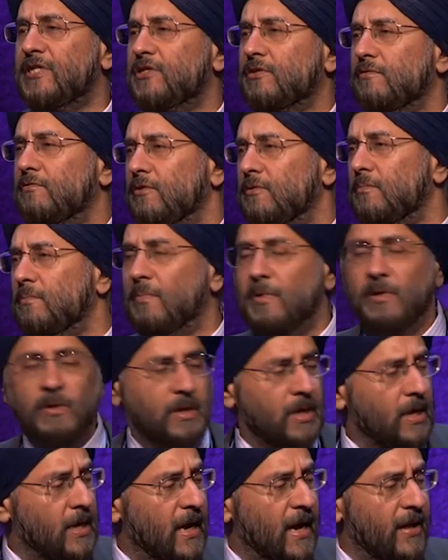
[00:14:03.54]
this group.
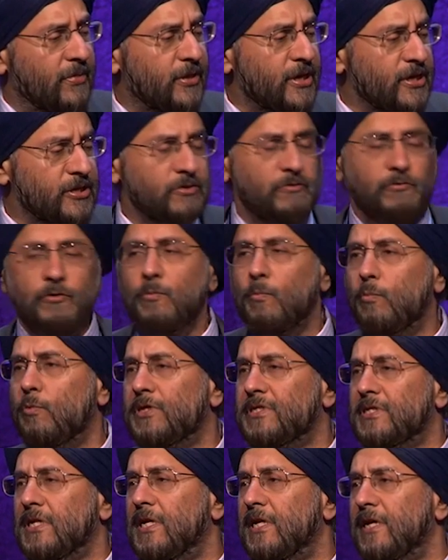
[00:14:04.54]
And this group
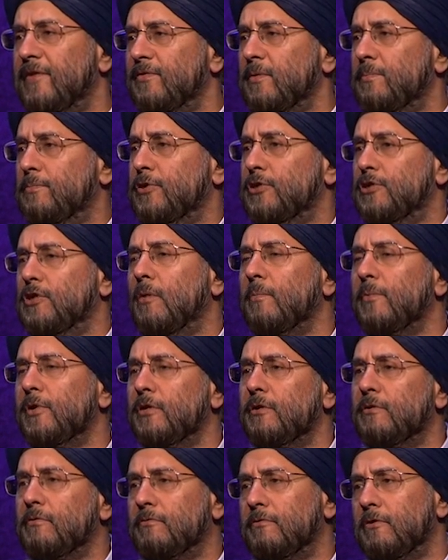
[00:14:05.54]
was a
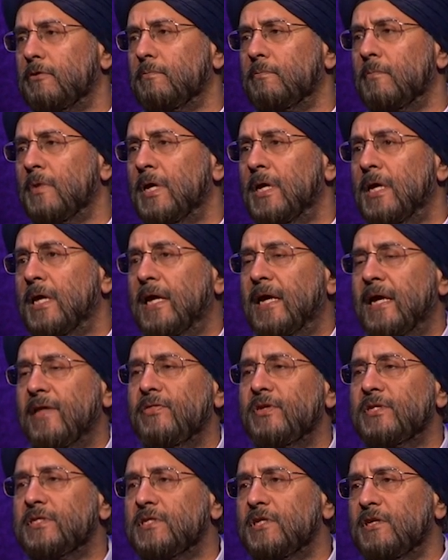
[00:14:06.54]
liver-predominant group.
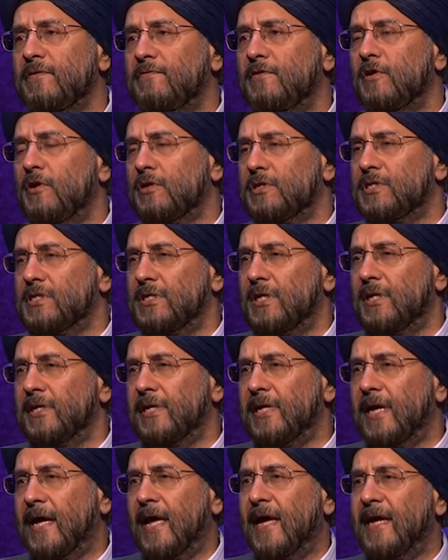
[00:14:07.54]
In the SIRFLOX
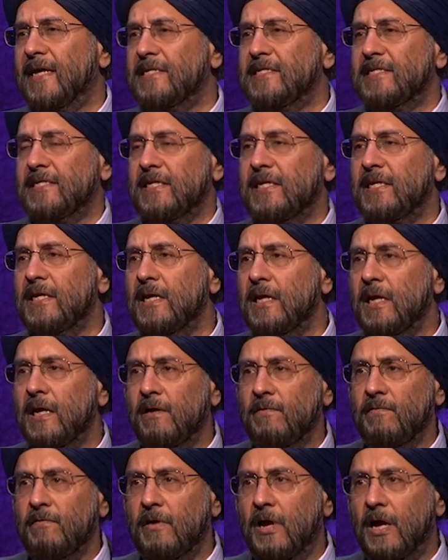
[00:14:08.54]
study,
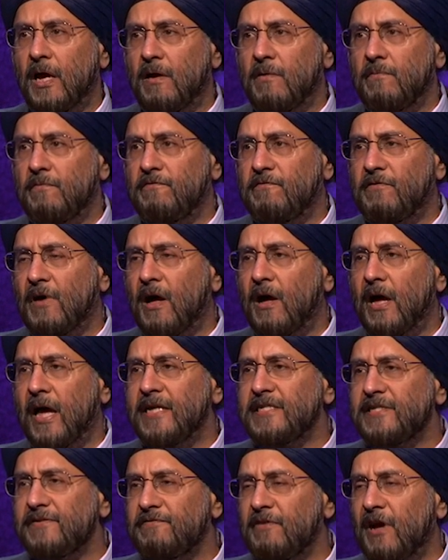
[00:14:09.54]

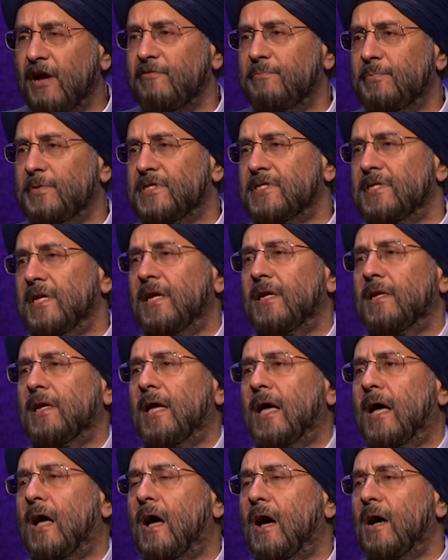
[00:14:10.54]
85%
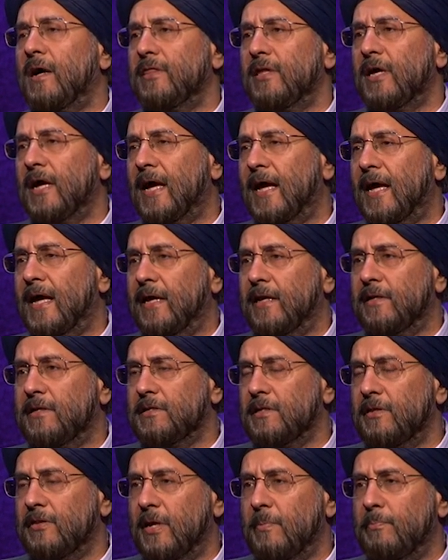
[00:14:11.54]
either
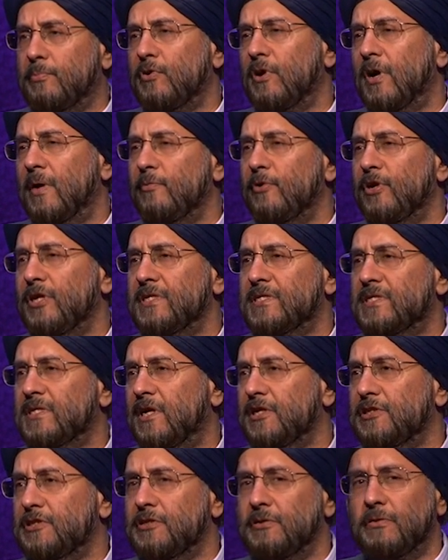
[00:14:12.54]
had their primary in
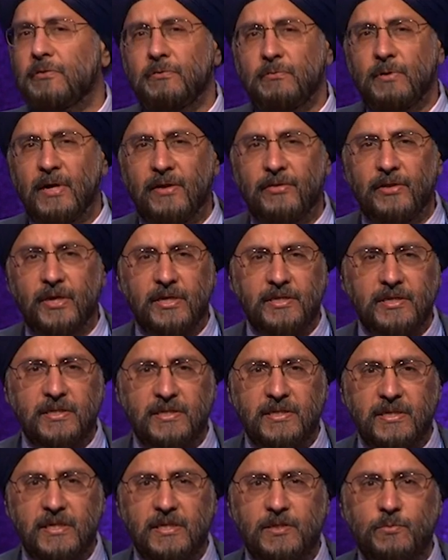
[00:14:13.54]
situ throughout their
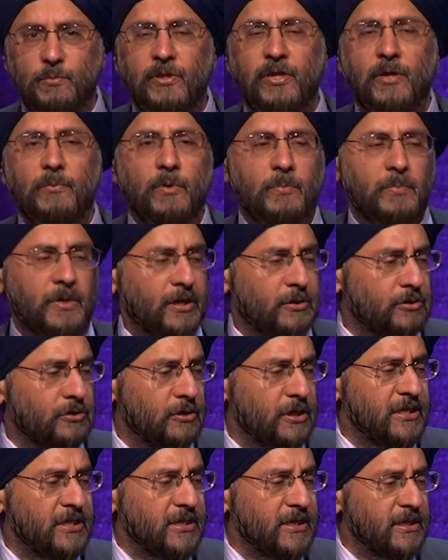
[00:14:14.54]
disease when they were being
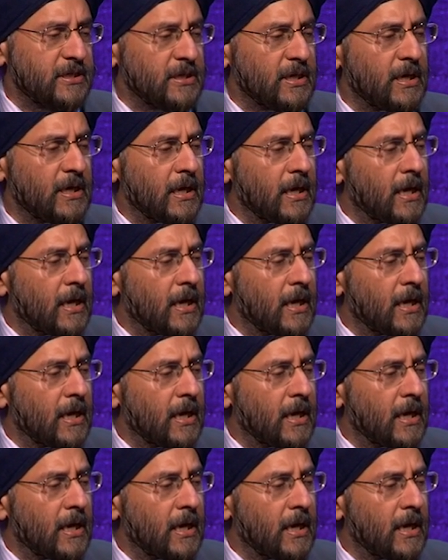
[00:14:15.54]
treated,